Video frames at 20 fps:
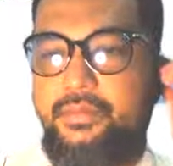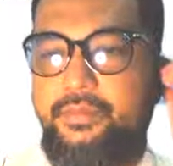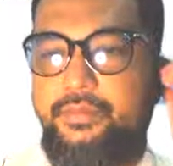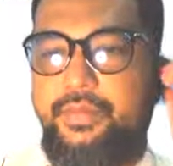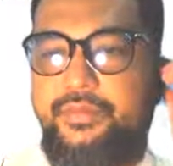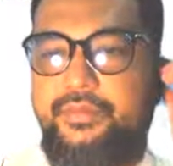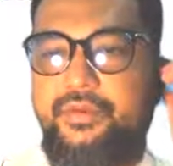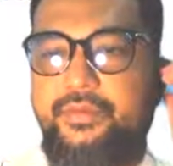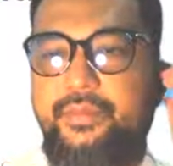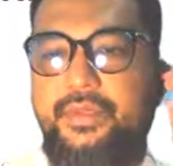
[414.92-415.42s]

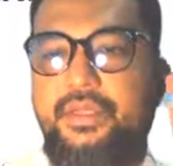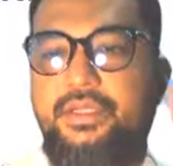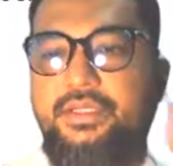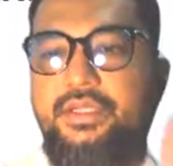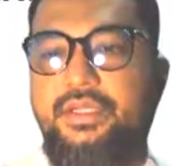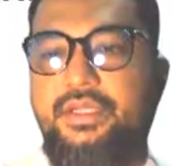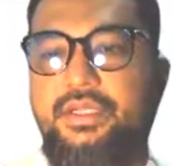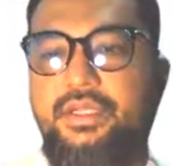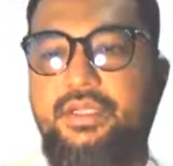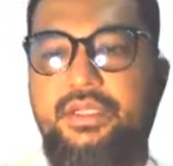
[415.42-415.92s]
PV
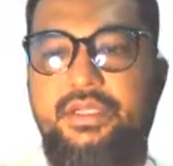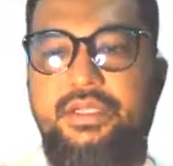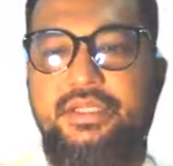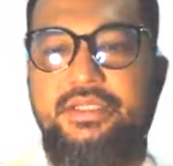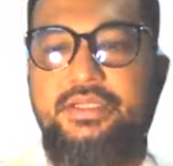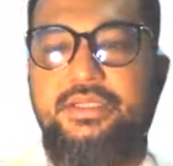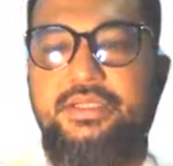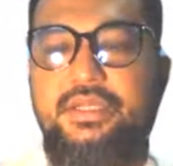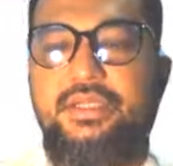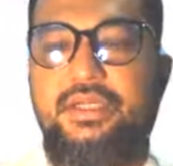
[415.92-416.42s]
panel
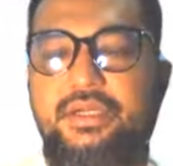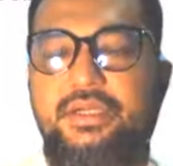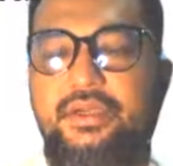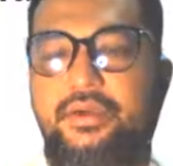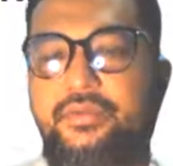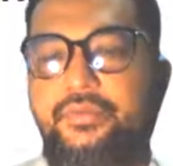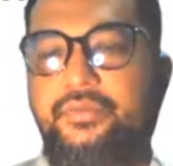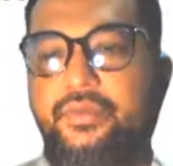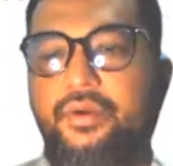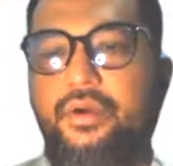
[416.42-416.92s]
is
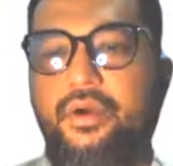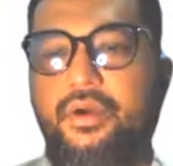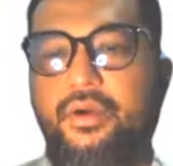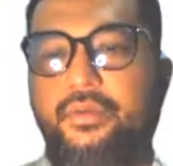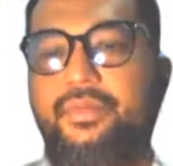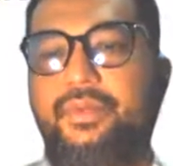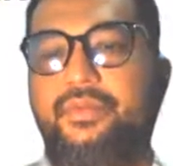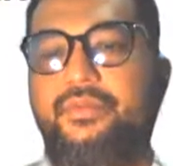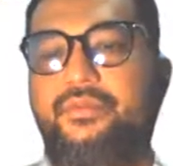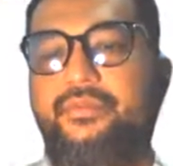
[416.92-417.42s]
4
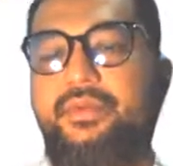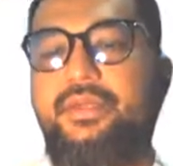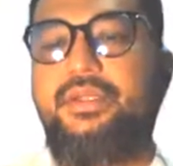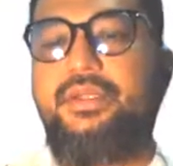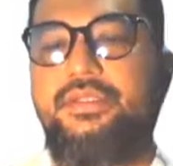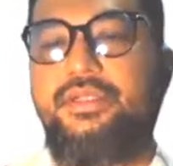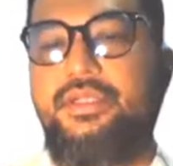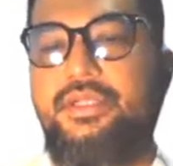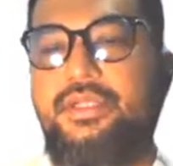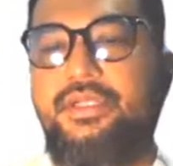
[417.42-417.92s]
PV
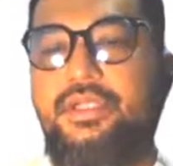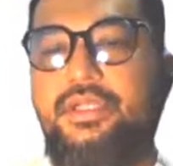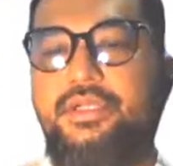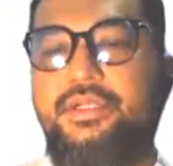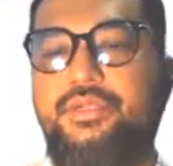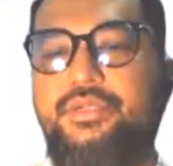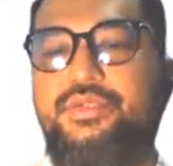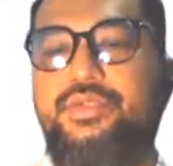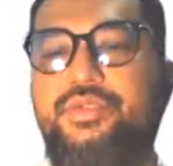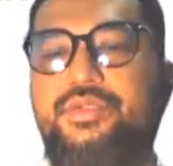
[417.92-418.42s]
panel,
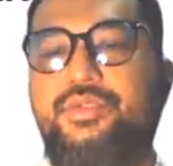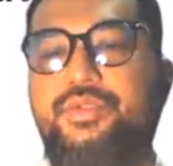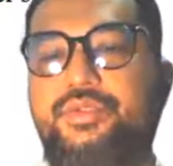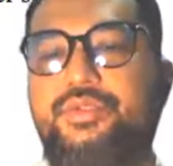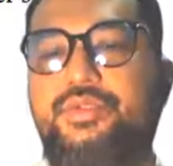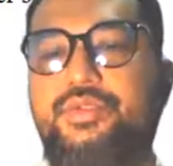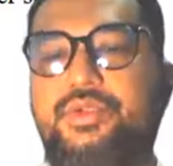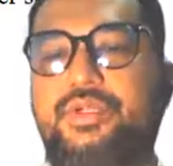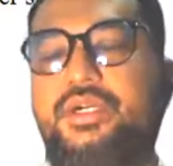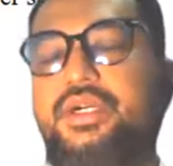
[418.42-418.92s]

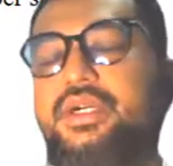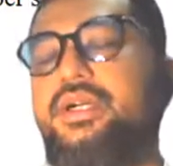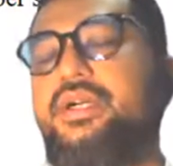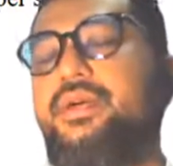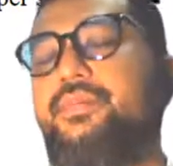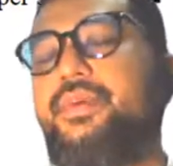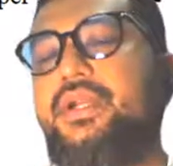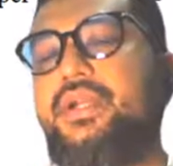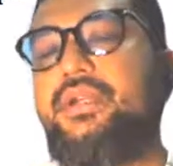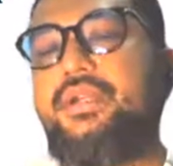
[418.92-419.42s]
2
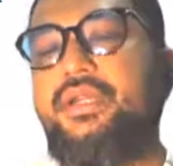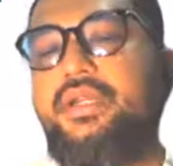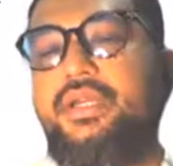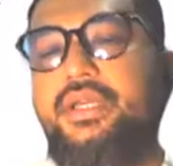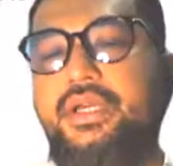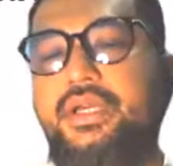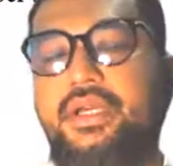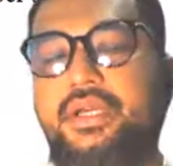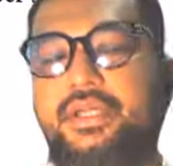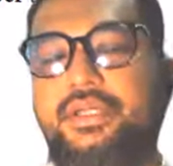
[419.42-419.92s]

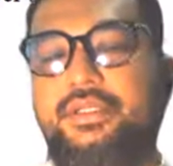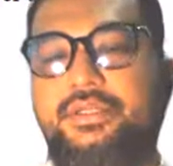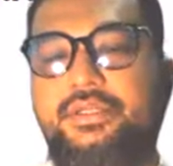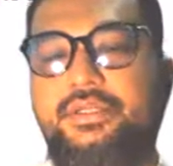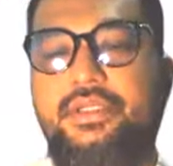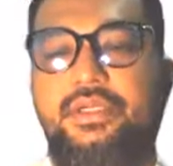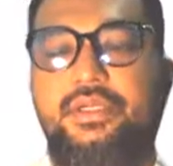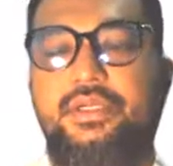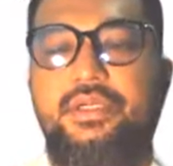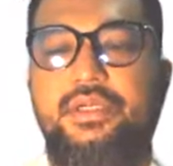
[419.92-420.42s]
parallel
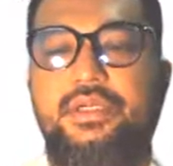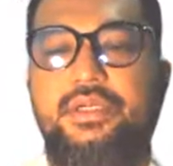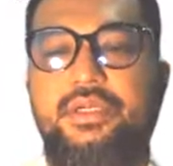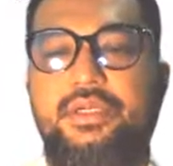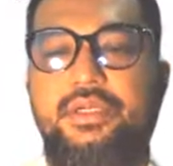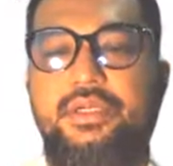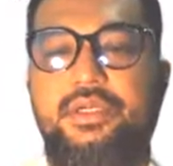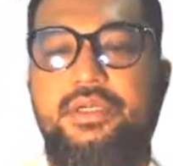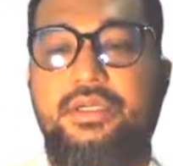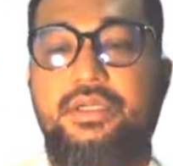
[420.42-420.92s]
and
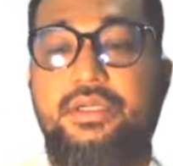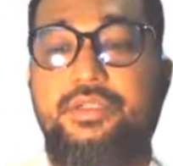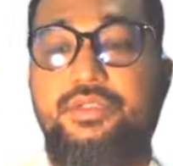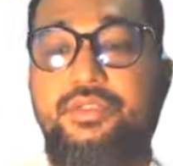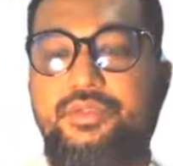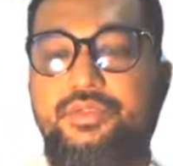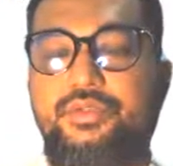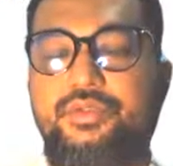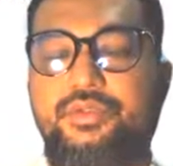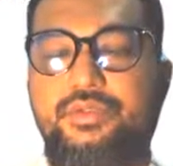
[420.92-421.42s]

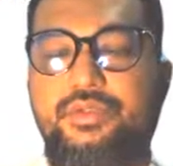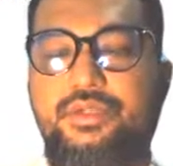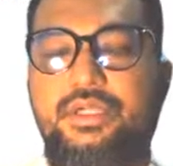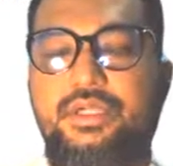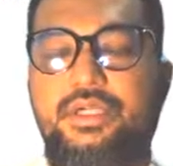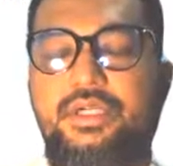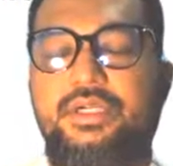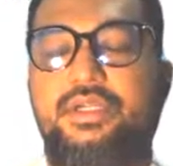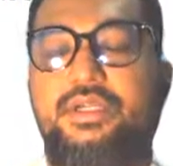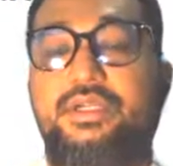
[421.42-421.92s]
2
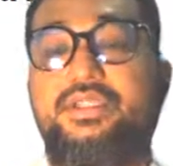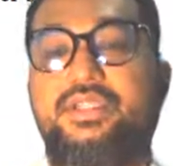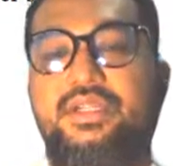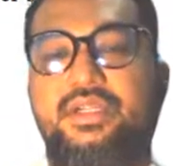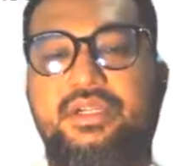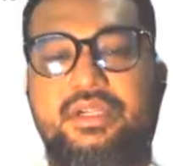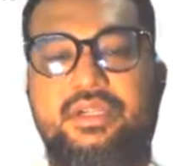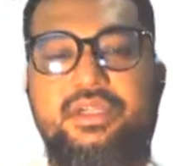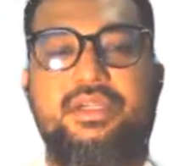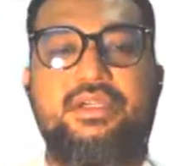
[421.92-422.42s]

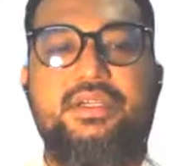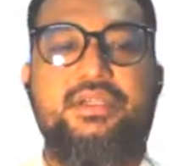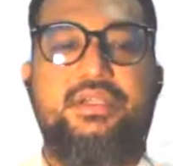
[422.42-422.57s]
series.